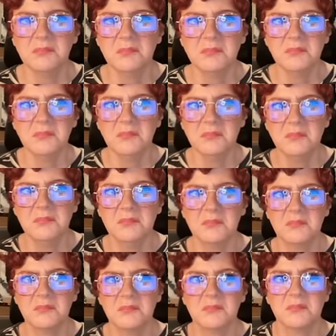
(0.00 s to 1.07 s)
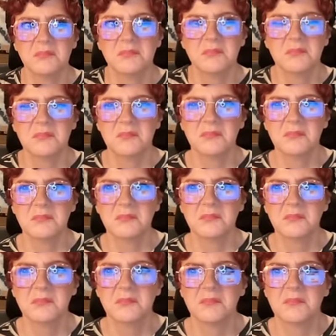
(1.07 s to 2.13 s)

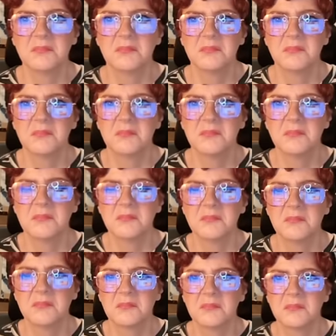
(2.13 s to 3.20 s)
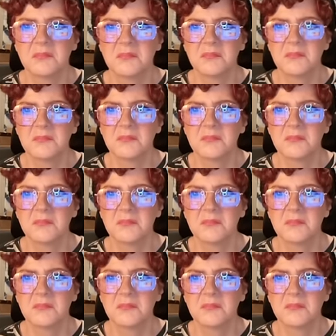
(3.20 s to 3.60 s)
No words are spoken by the person on screen.